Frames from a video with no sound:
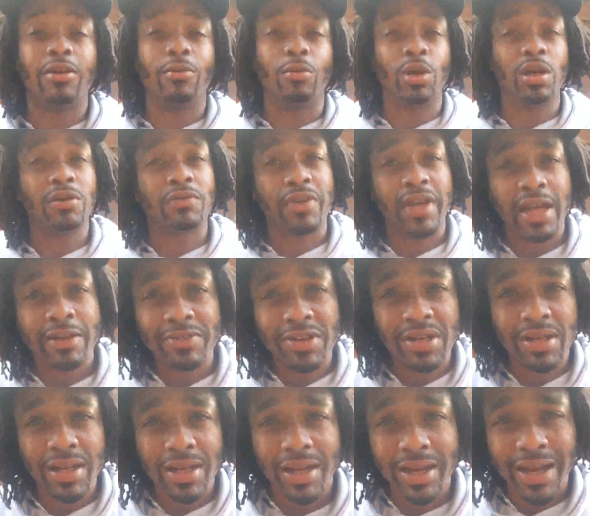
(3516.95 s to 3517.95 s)
What if
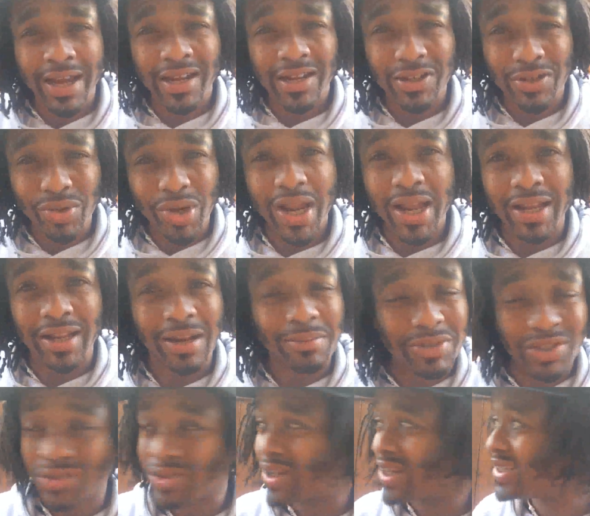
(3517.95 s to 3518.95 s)
every nigga had a dragon?
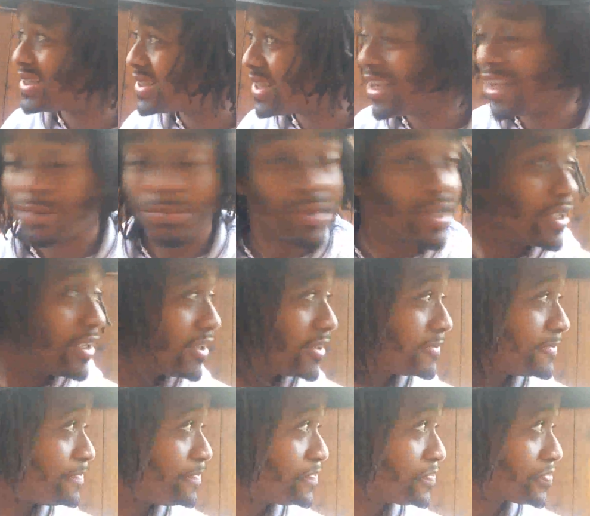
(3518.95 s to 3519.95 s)
I'm just trying to say, man,
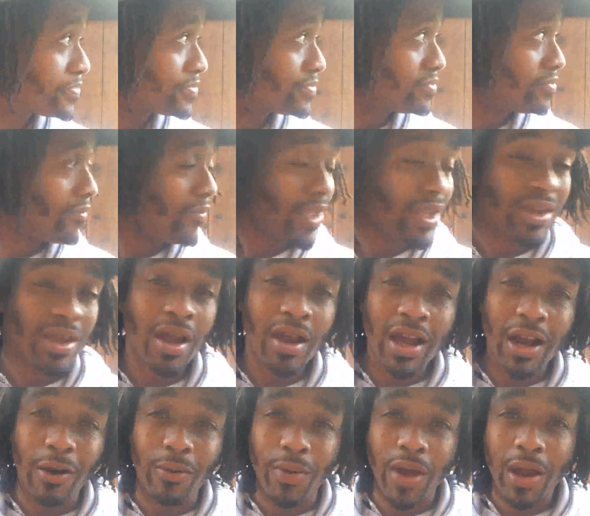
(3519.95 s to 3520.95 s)
y'all
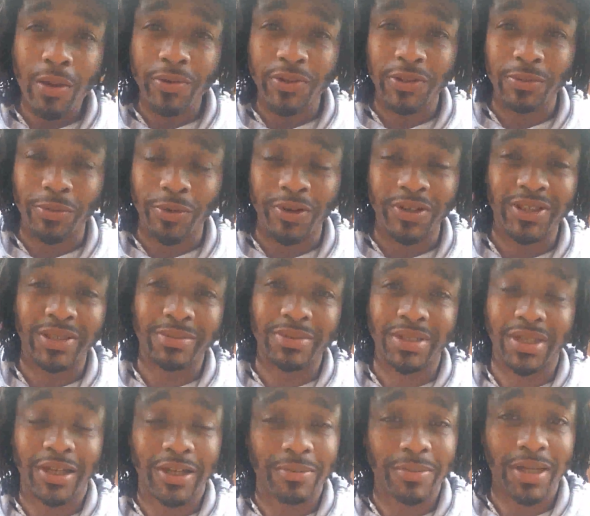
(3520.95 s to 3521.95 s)
gotta rock with your boy
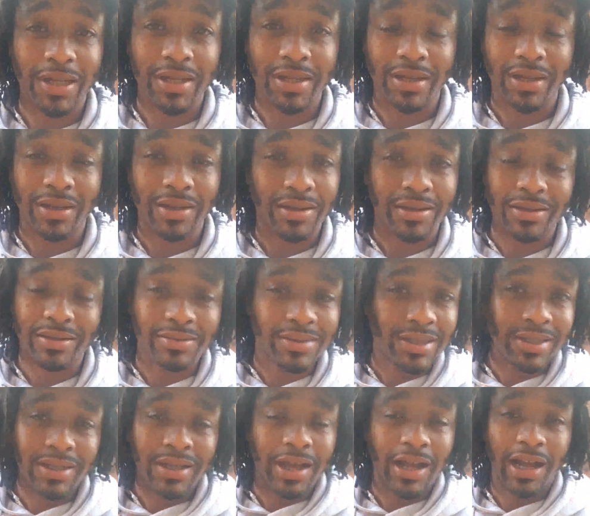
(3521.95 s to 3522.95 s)
sometime, man. All
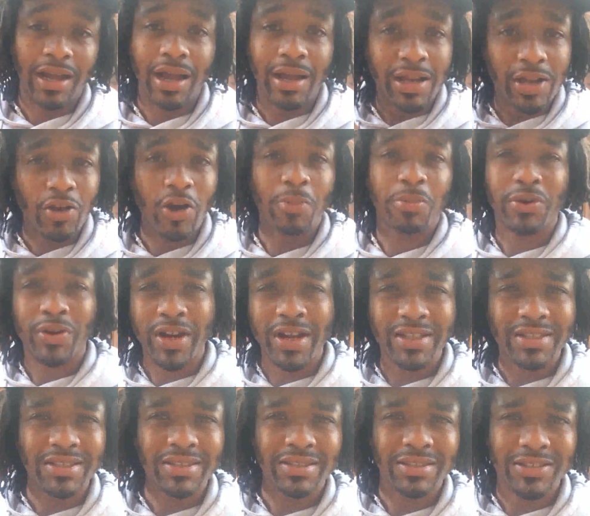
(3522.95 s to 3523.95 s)
right. I know I'm
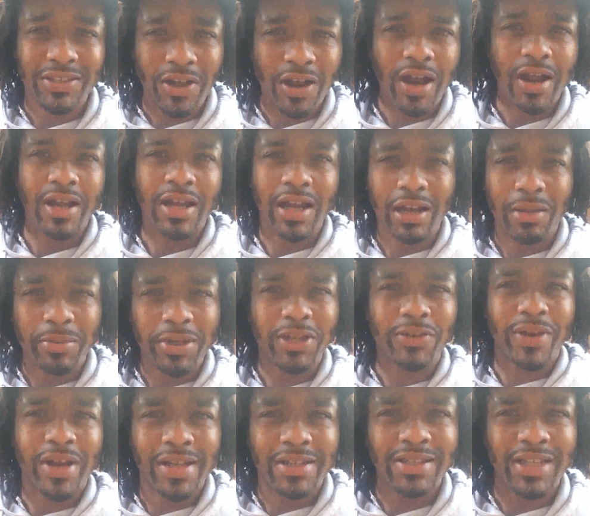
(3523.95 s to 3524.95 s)
crazy. It's all right. I could be
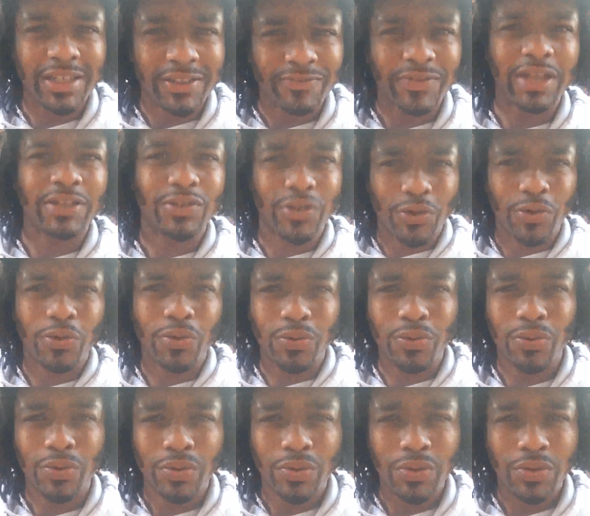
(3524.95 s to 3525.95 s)
crazy. That's cool.
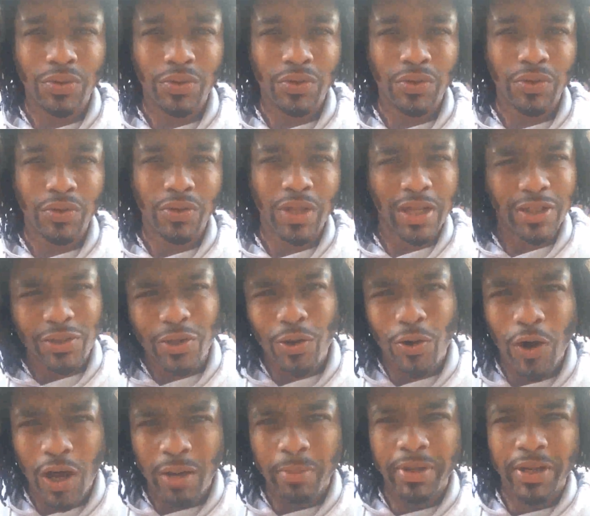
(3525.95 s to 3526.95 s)
That's
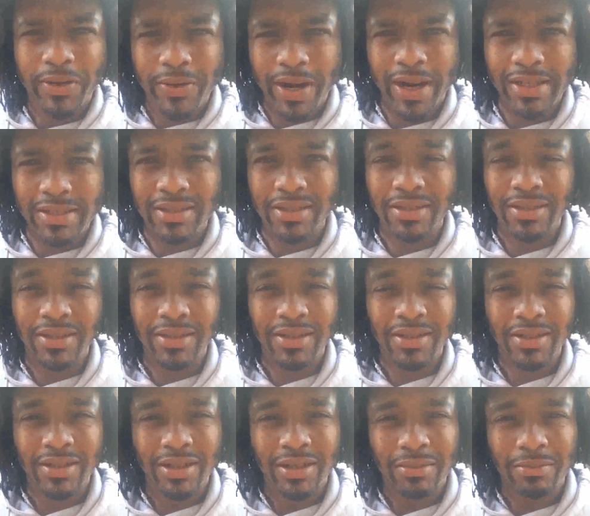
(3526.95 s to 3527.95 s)
cool. I could be crazy.
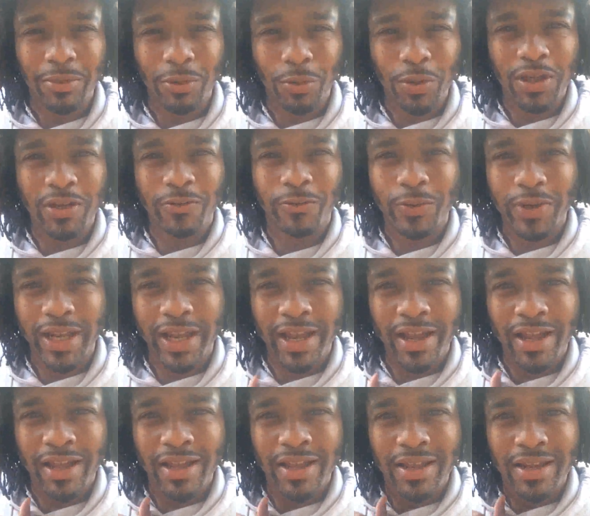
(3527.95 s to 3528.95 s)
But what if we
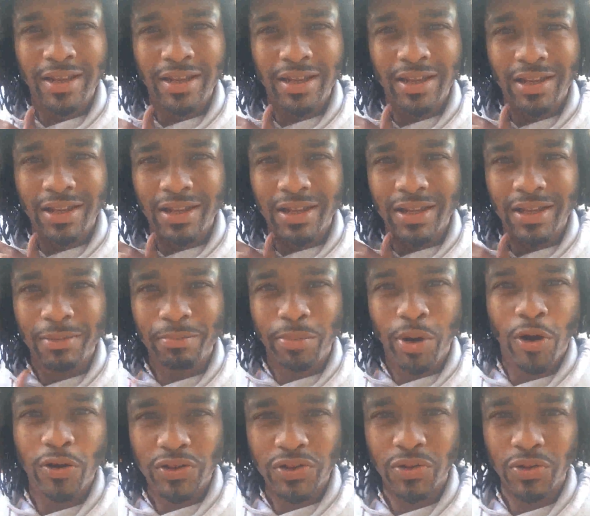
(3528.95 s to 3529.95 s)
had
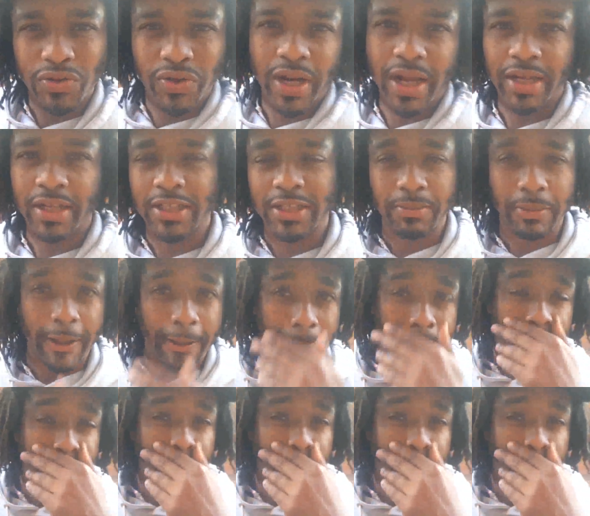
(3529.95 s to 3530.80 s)
personal dragons, man?